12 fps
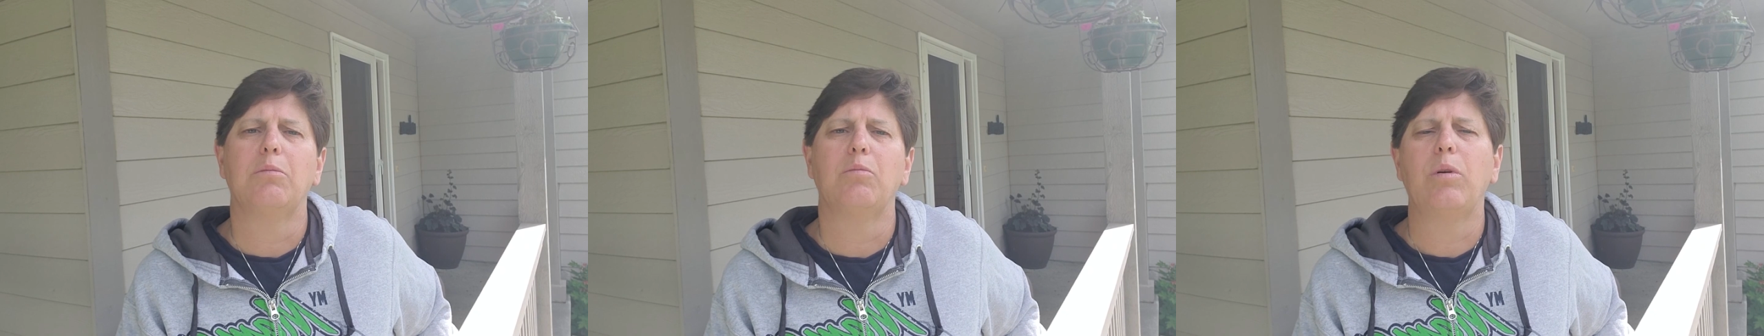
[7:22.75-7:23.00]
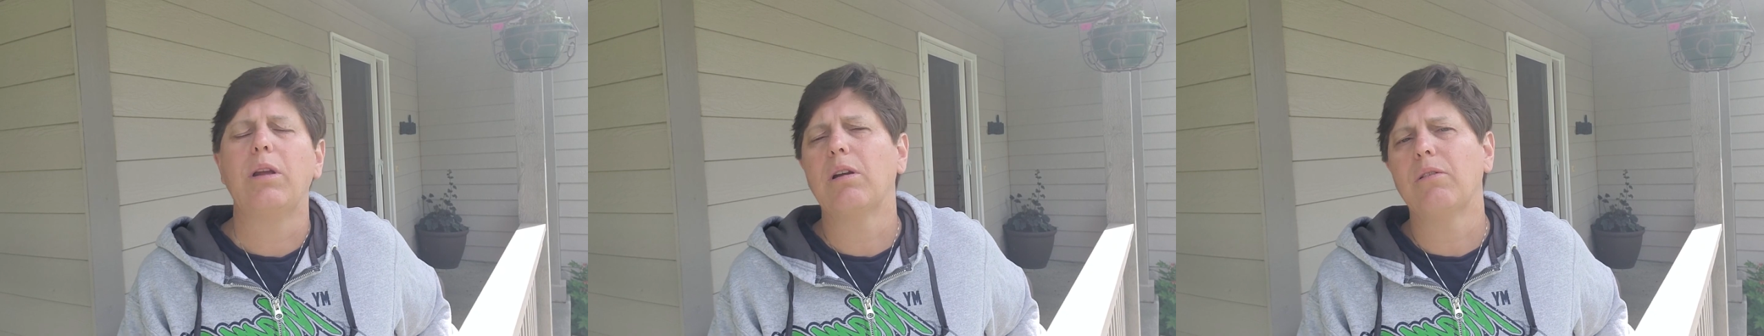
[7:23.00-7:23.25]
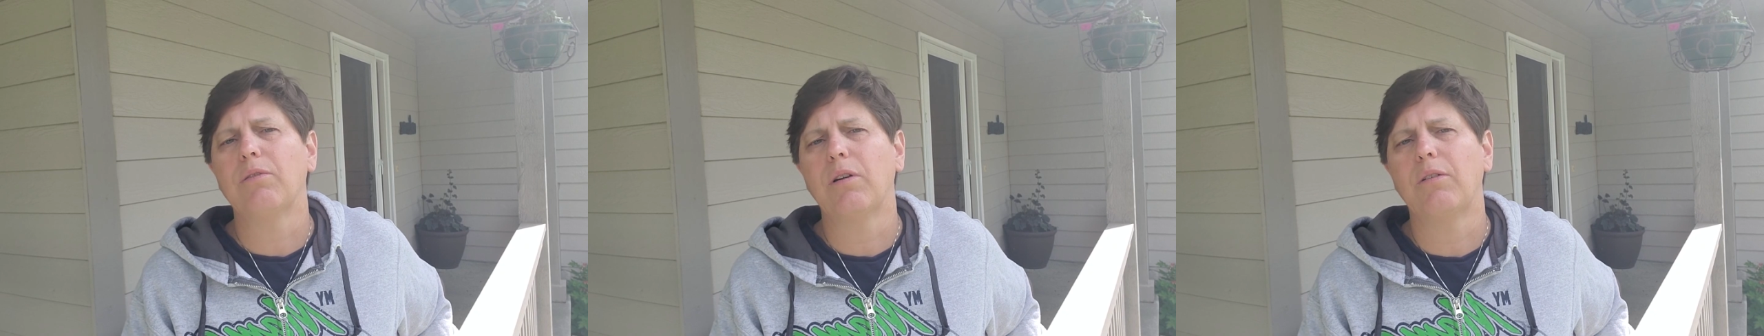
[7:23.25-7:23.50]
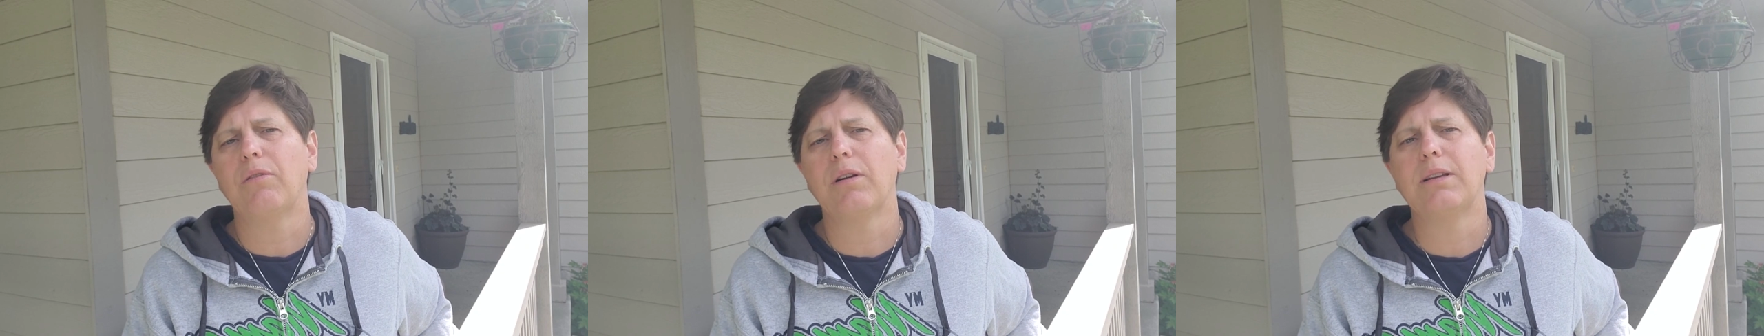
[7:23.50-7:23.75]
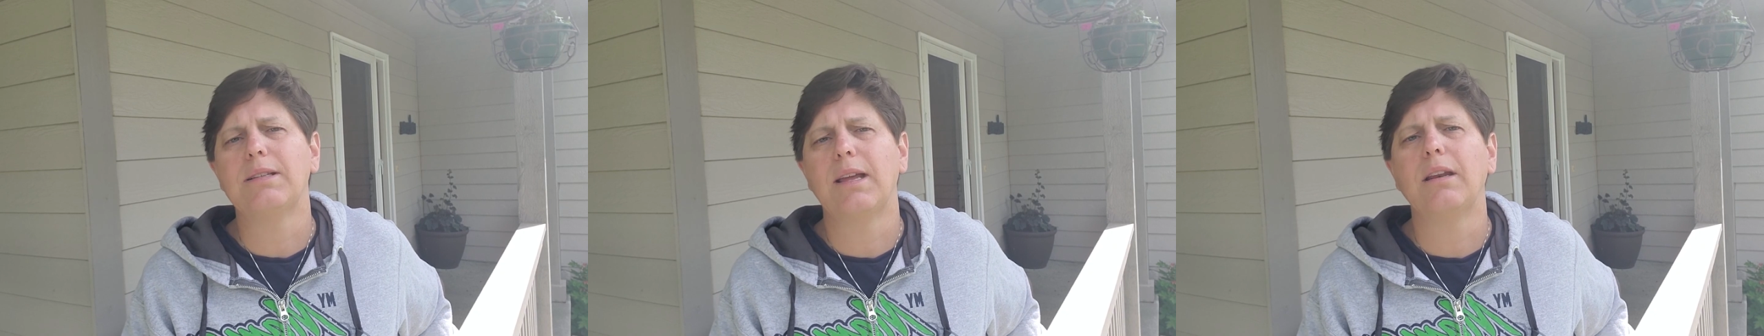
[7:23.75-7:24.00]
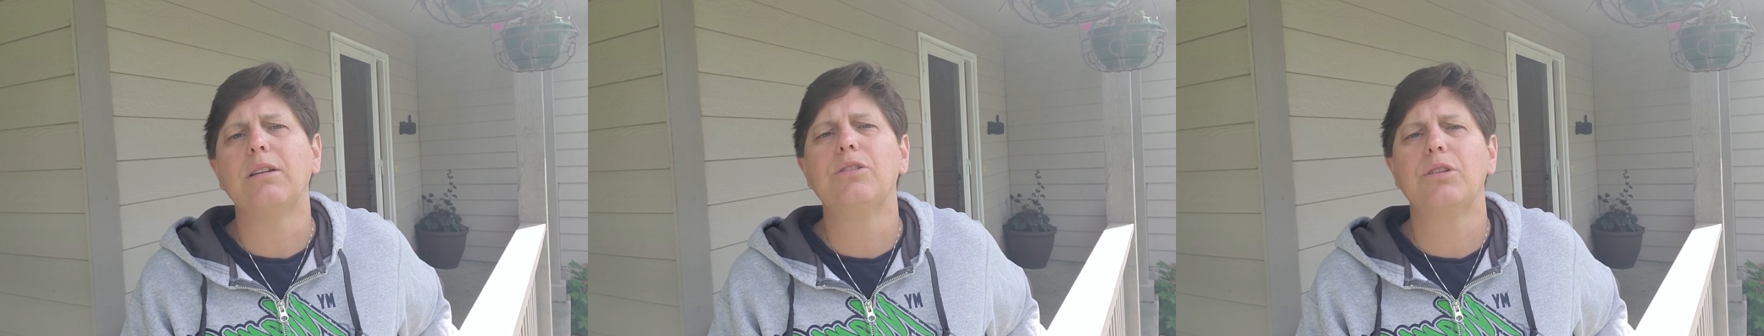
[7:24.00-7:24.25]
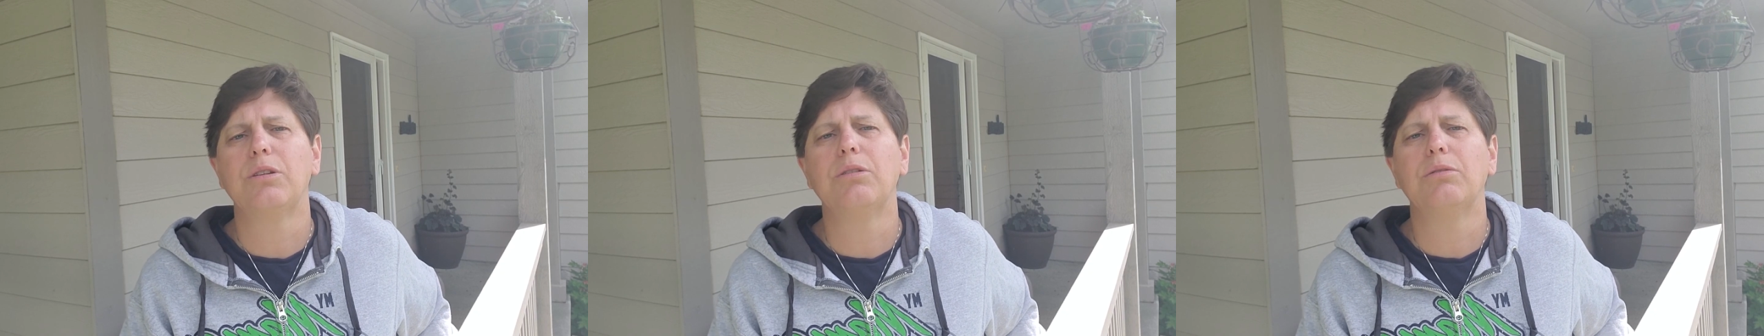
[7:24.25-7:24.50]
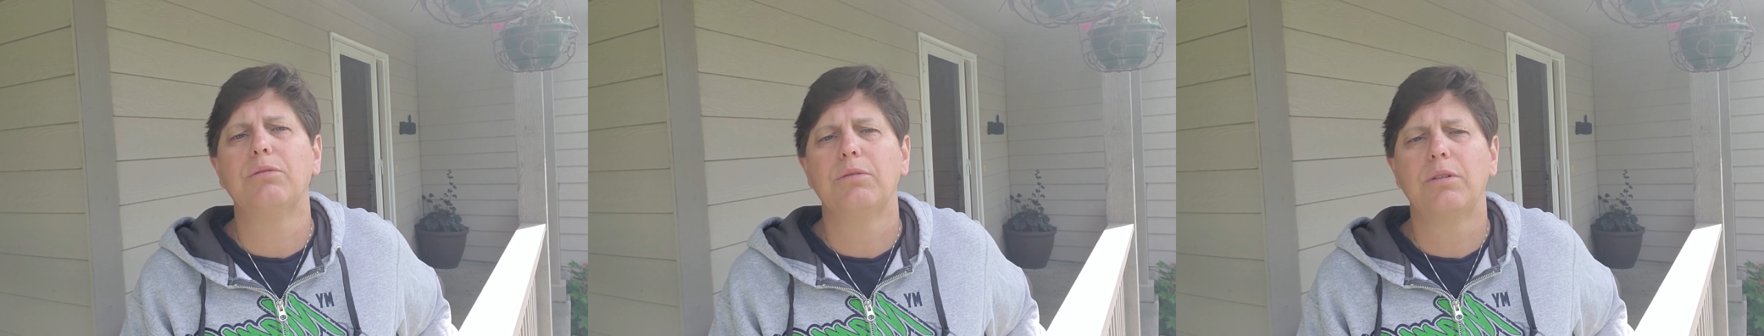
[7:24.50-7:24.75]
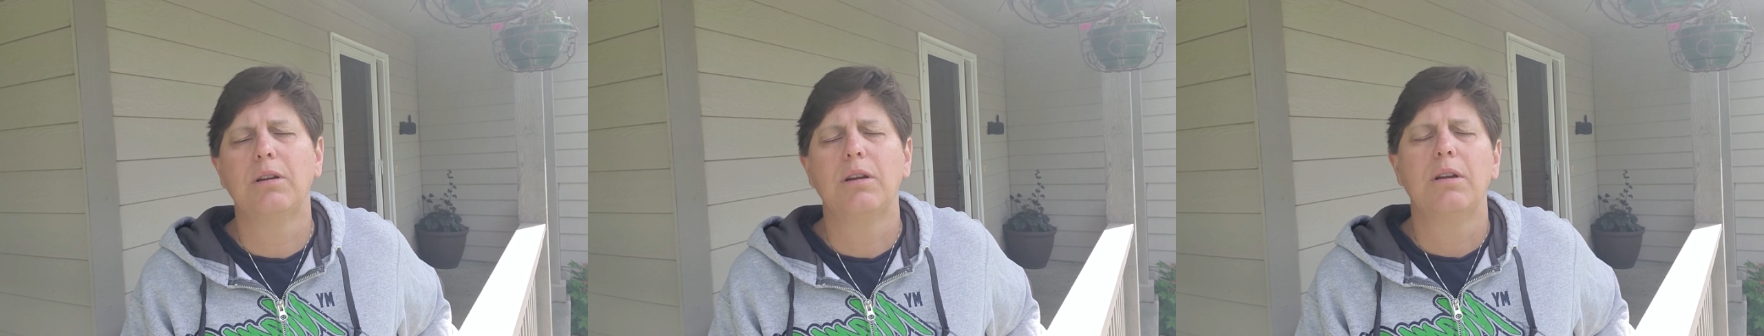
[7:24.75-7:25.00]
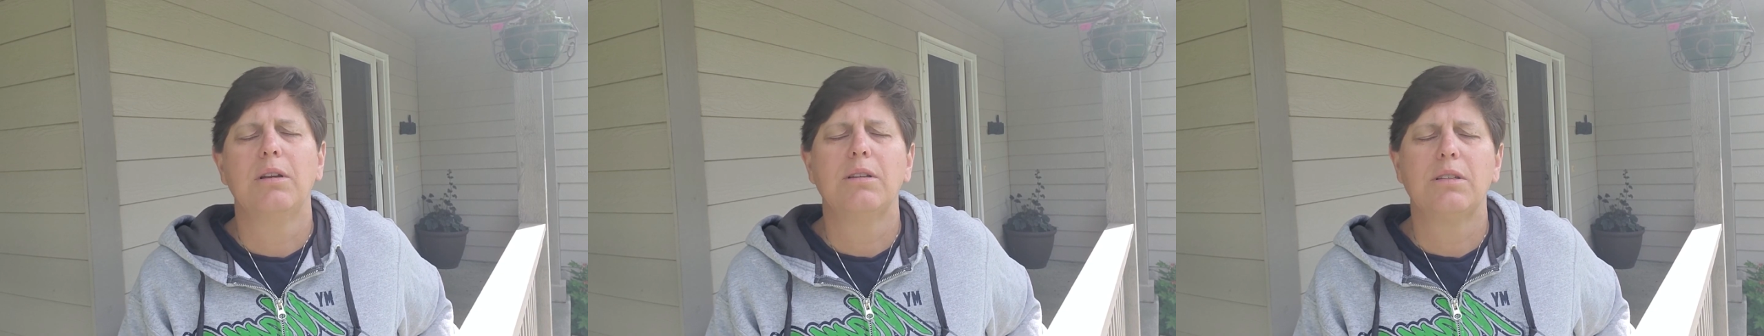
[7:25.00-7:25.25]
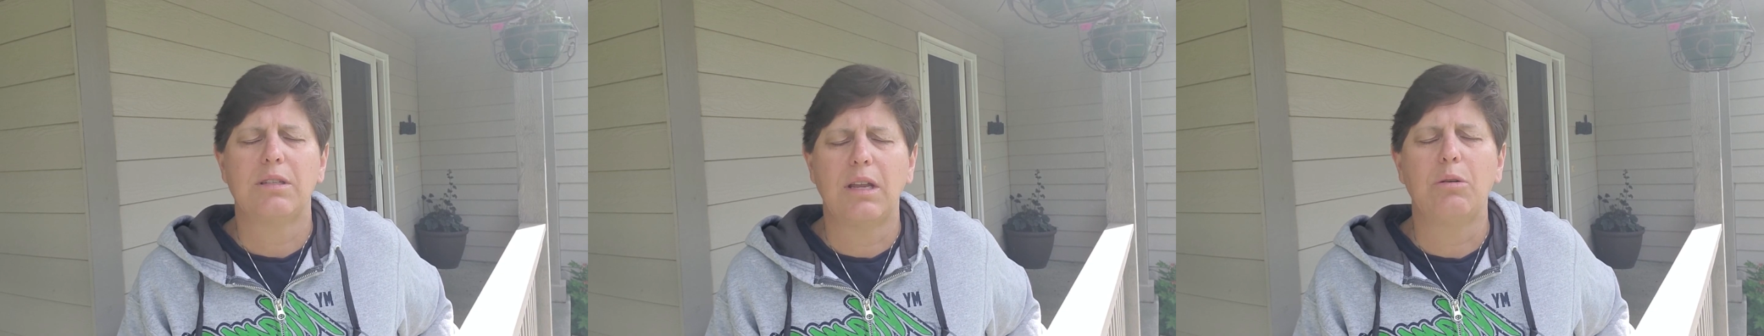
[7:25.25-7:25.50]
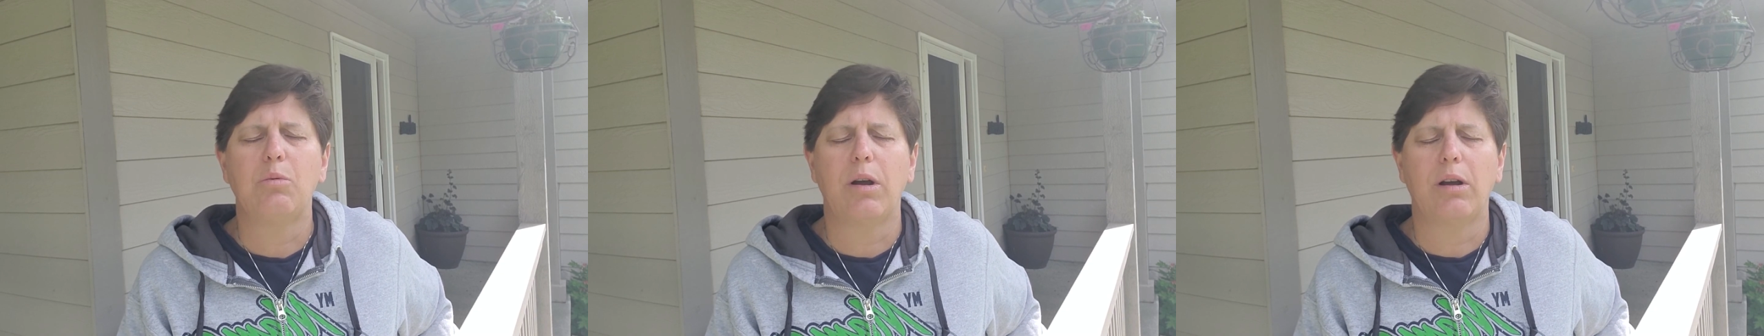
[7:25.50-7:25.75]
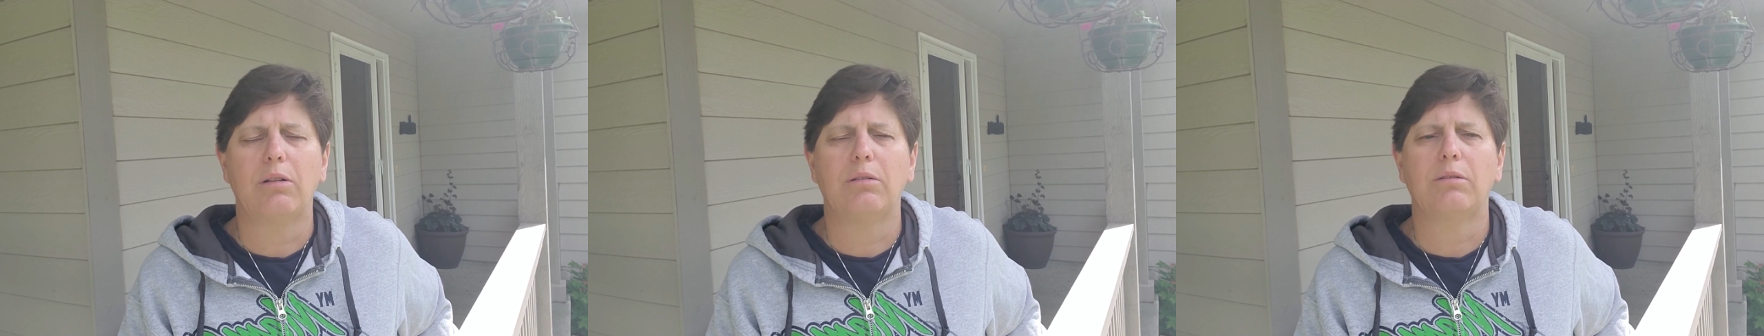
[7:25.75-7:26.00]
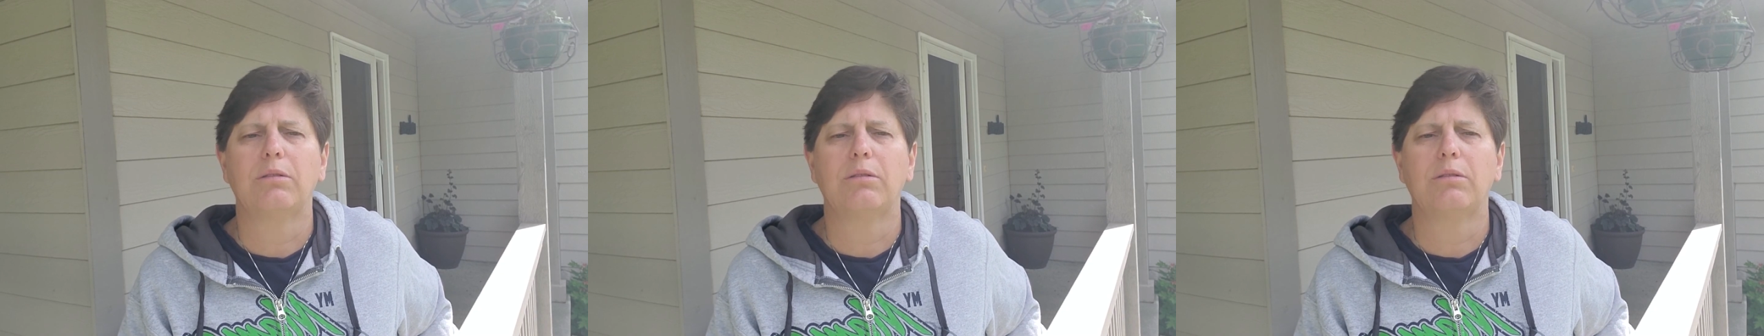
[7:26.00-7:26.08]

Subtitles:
We are forever indebted to you. Stay well,